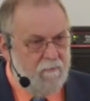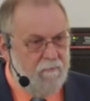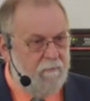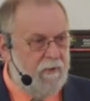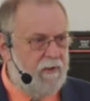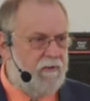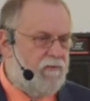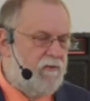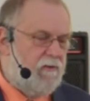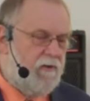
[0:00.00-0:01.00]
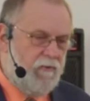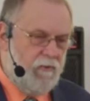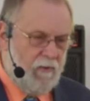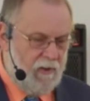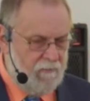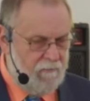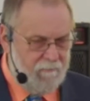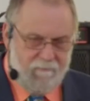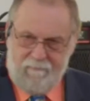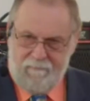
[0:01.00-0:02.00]
Please, don't do that.
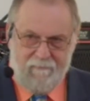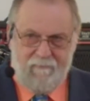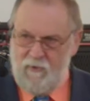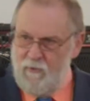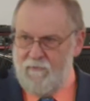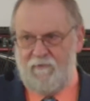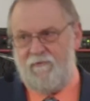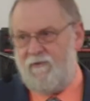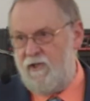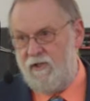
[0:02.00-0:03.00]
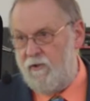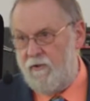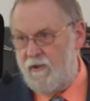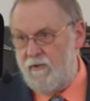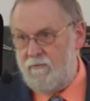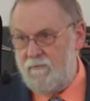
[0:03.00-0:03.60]
Do the 15-year deal.